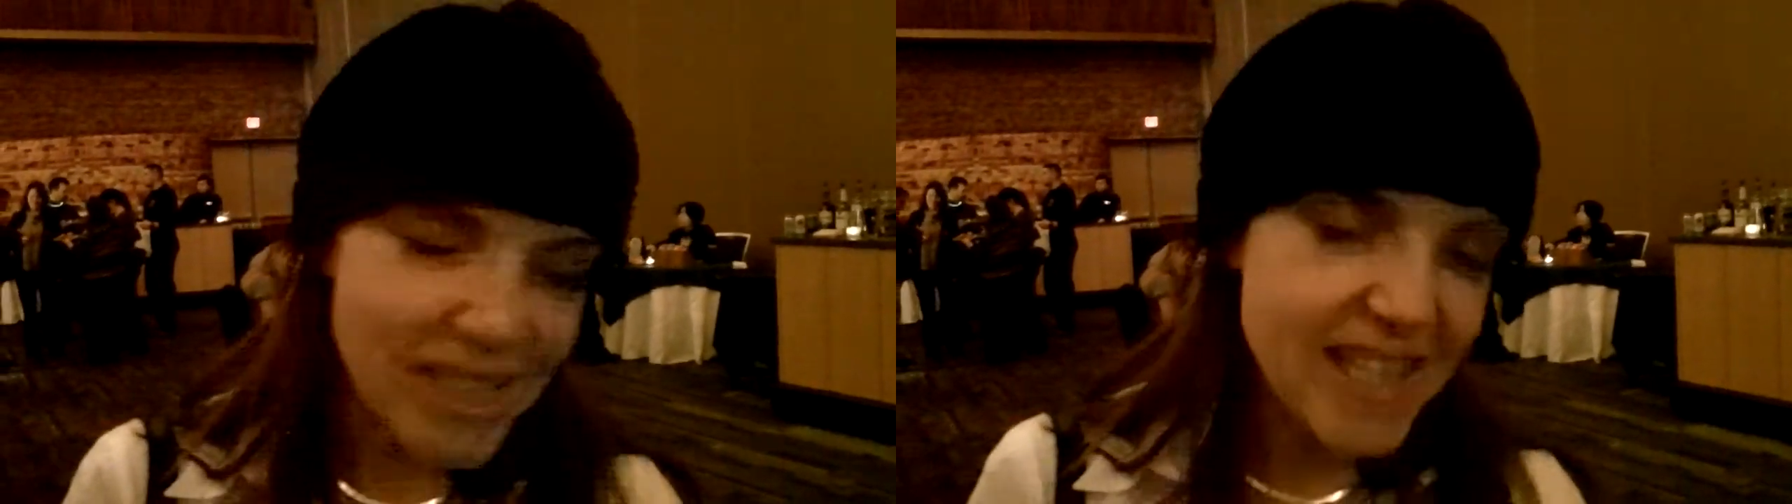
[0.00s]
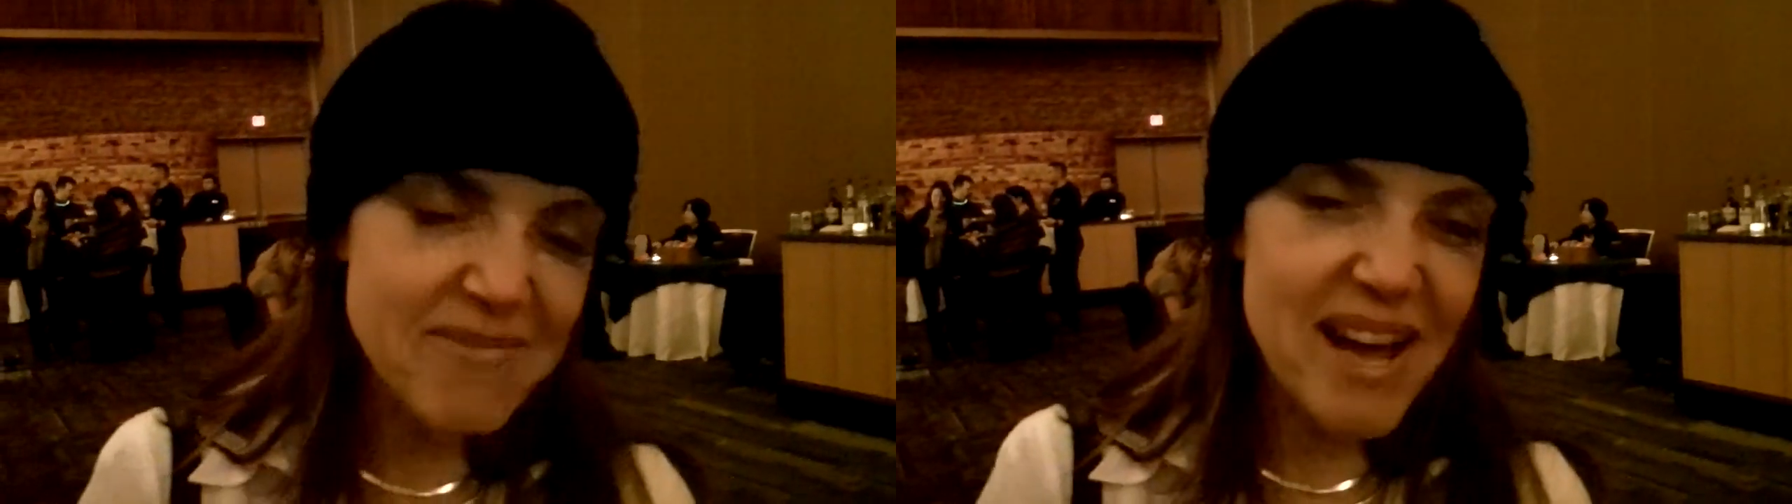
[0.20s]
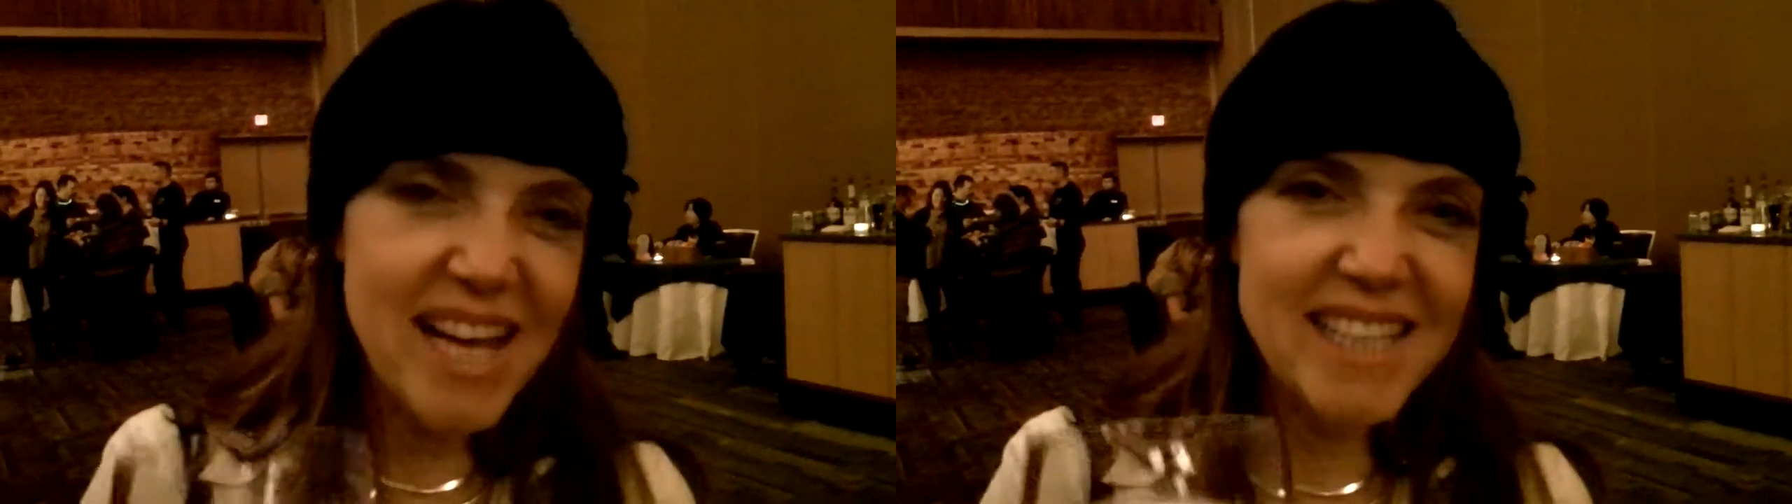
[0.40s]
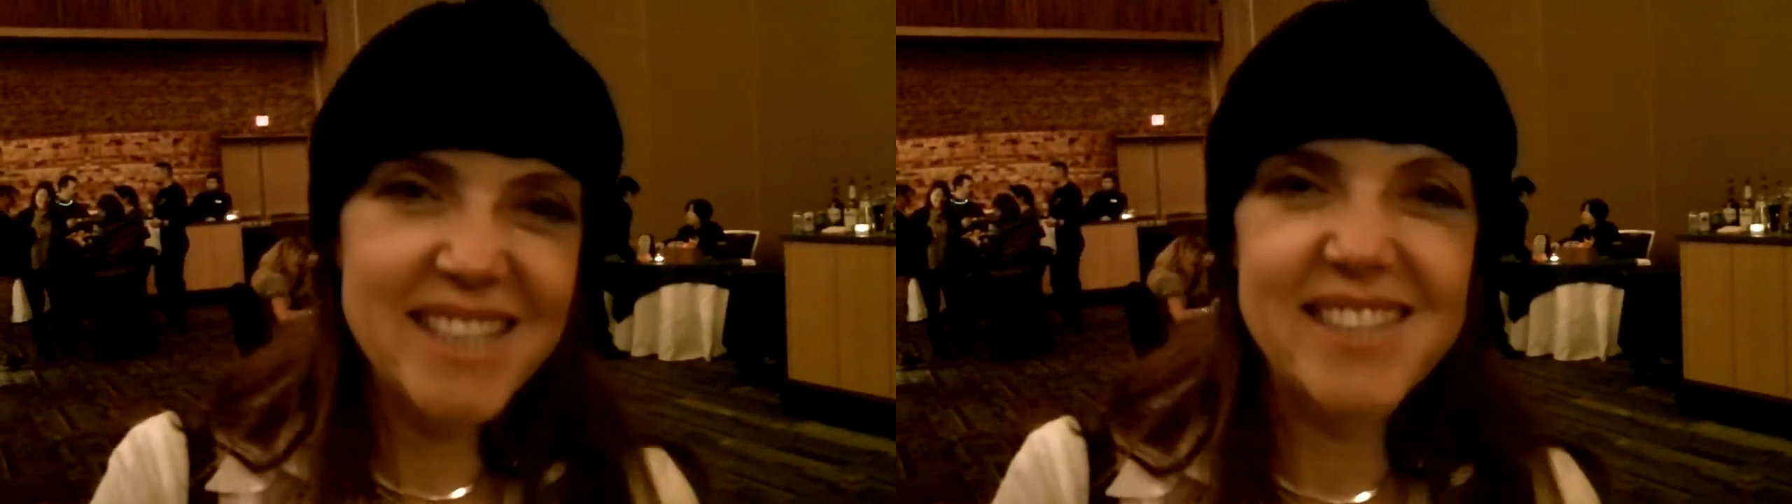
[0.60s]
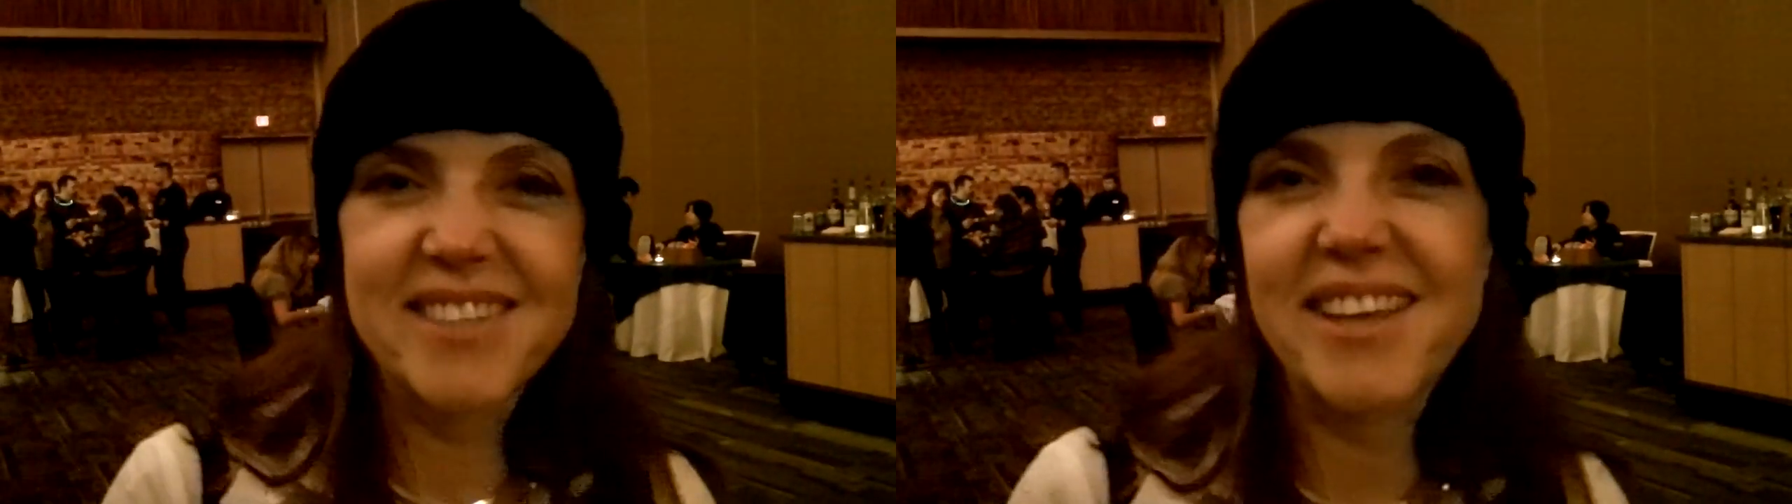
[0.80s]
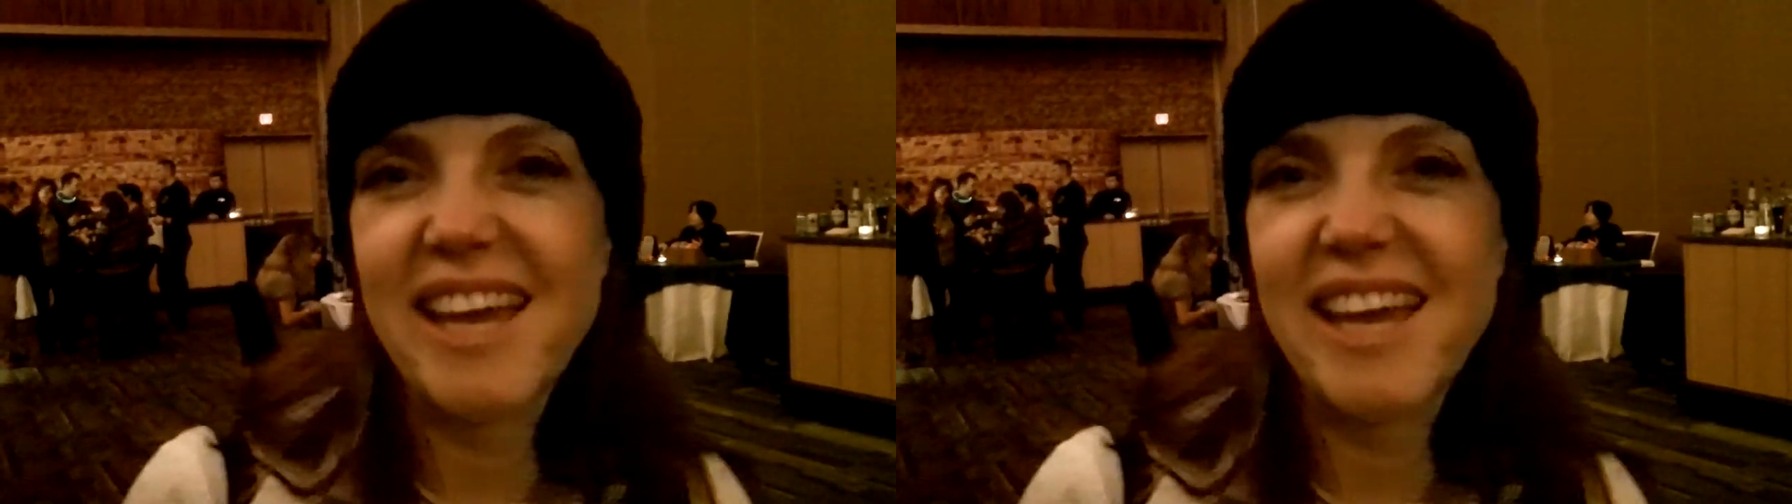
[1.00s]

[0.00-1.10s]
the best,